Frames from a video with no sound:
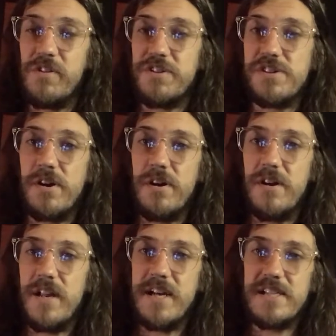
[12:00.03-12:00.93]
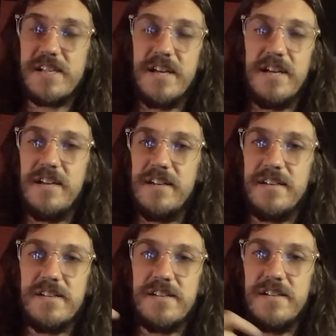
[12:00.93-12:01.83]
the starter decks
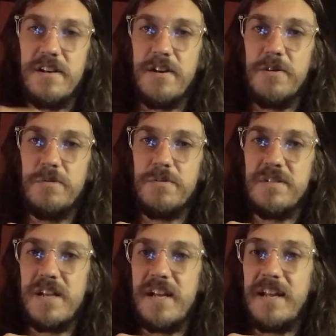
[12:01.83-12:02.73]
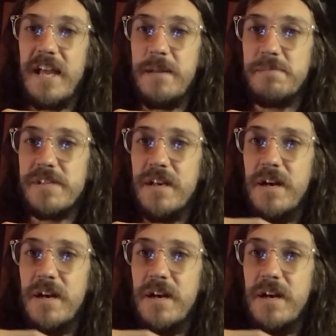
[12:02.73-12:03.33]
and, take games,